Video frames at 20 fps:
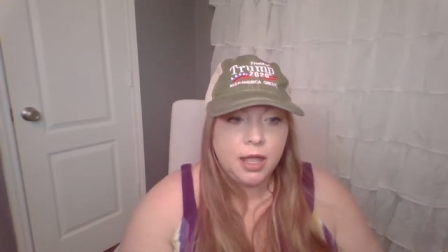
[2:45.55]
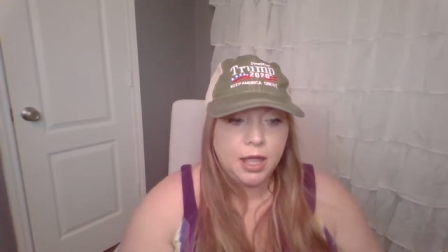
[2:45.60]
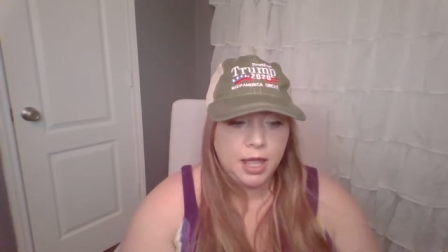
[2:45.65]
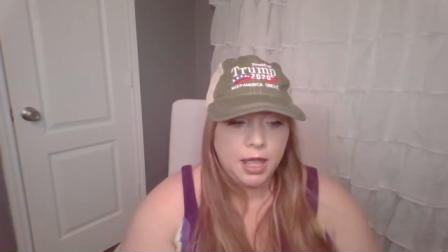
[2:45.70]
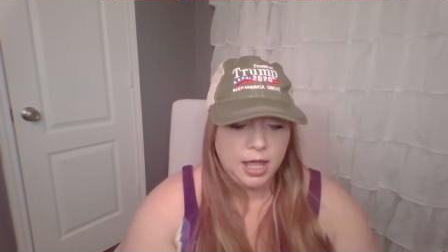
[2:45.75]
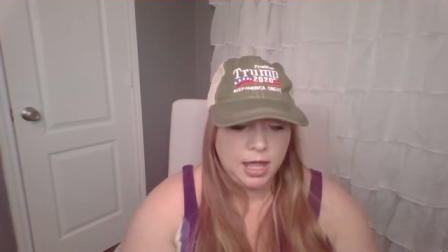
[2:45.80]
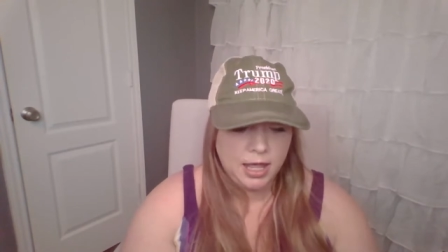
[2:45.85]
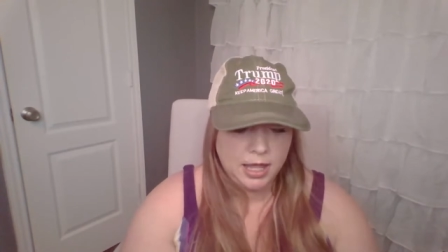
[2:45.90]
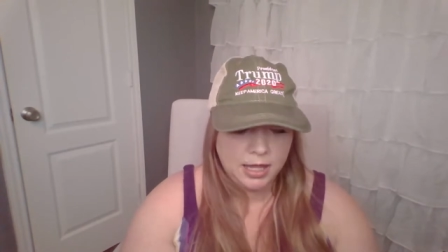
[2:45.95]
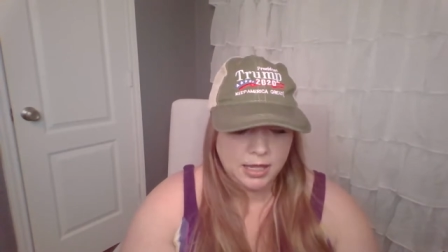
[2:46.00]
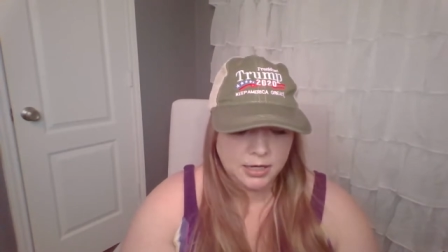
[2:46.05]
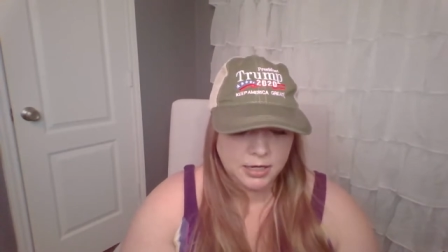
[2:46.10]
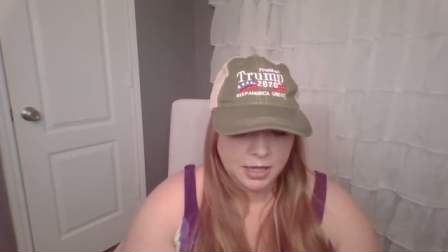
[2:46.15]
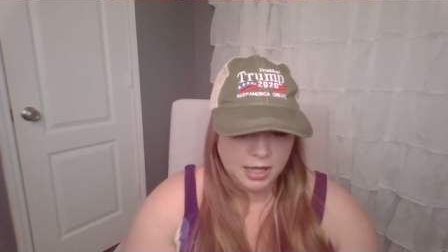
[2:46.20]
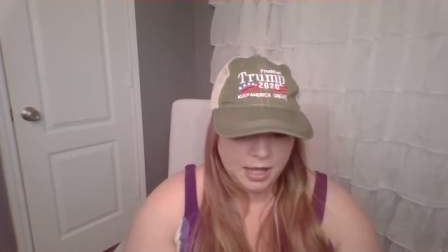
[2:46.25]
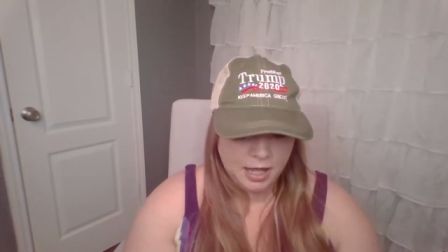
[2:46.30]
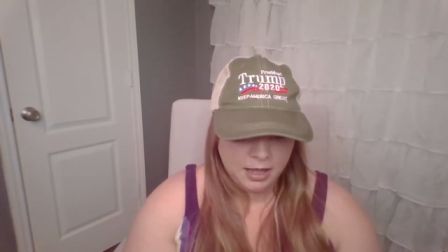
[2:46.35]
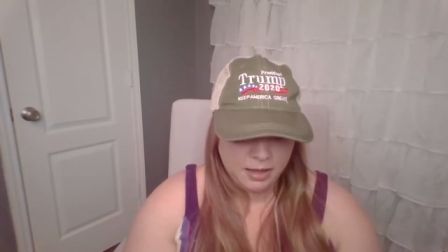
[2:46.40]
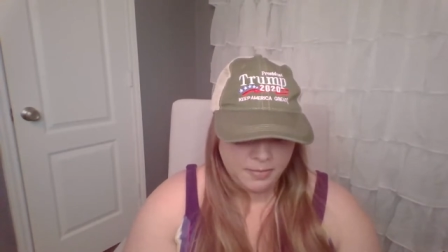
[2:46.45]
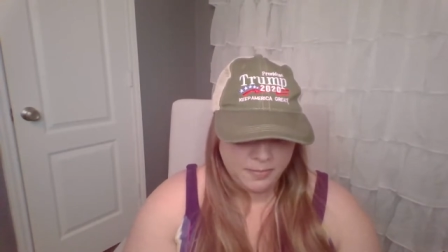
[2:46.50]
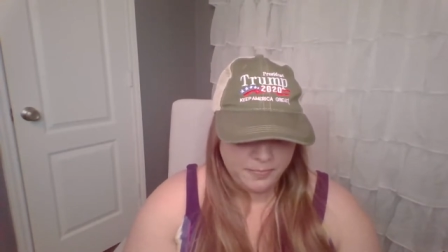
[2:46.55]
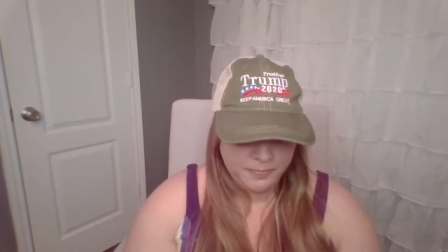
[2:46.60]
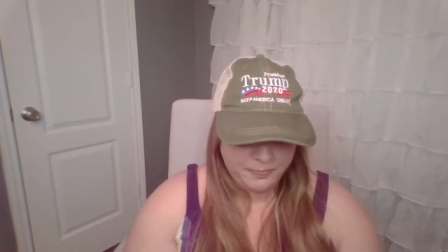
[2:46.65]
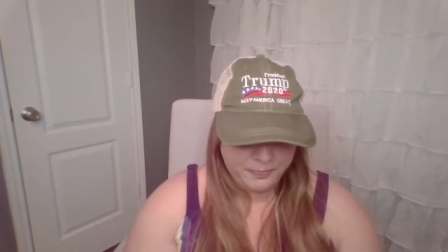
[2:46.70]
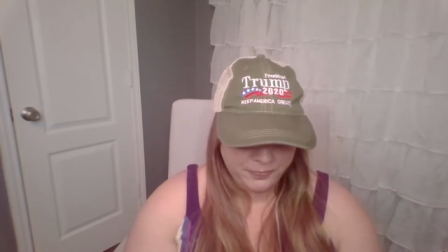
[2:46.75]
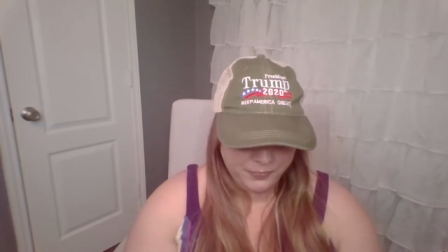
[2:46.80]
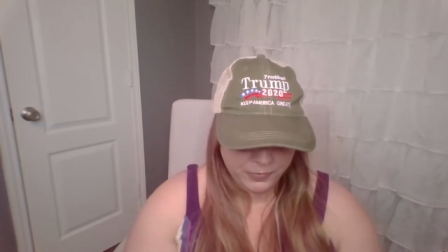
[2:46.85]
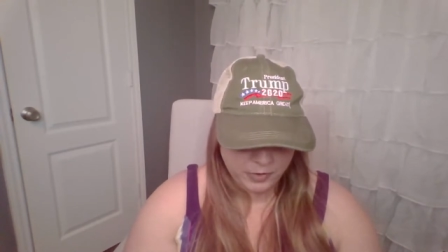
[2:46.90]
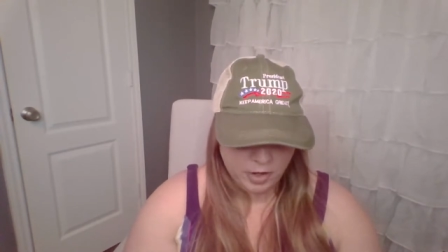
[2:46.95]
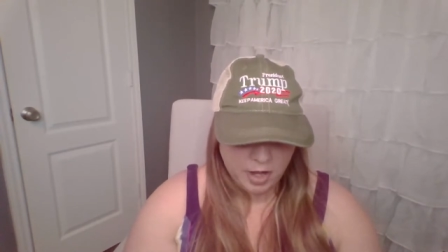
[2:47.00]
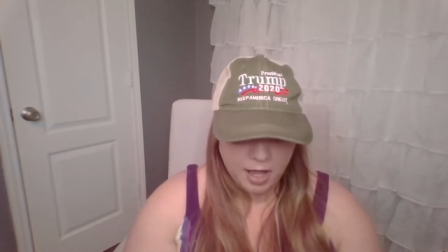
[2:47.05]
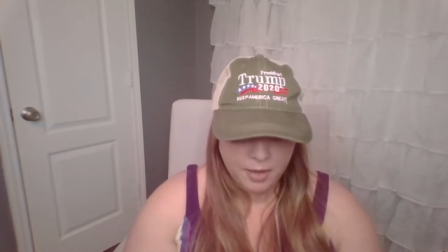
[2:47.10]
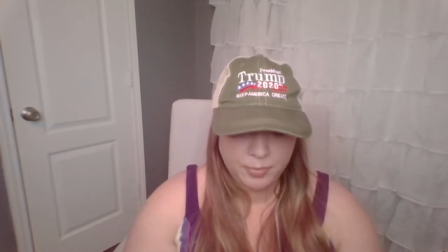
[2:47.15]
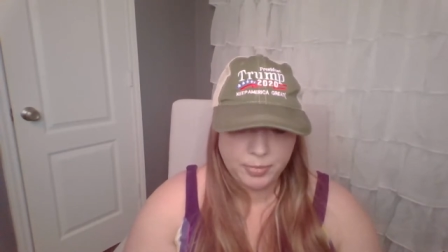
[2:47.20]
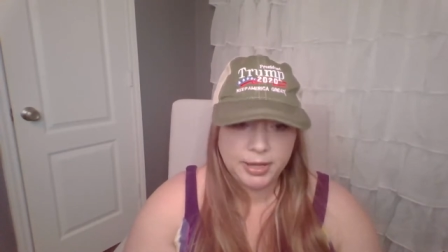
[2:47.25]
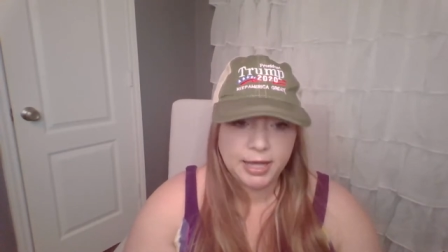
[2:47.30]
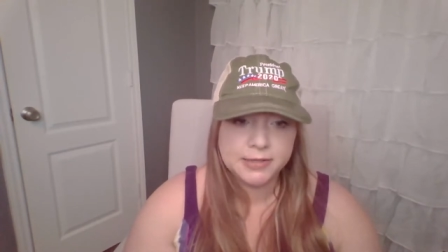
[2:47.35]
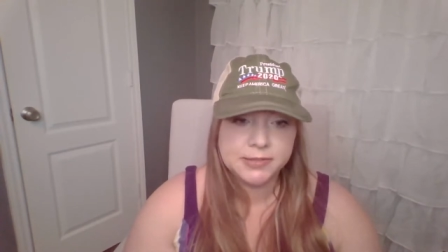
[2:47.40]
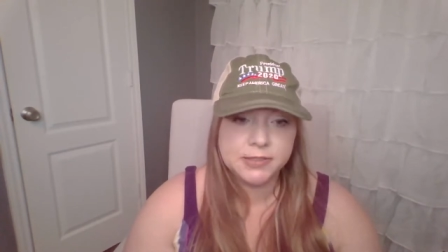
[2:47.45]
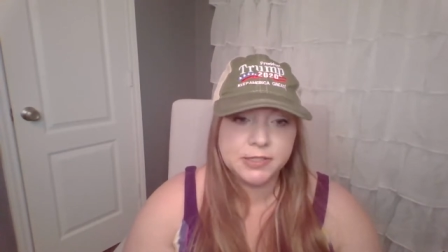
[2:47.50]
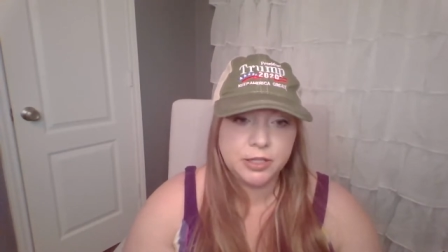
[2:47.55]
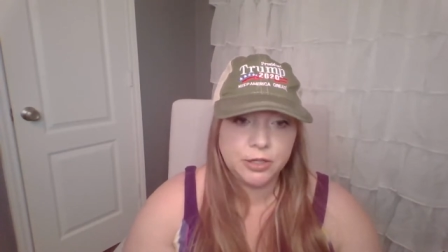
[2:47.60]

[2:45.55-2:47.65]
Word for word: and um, God bless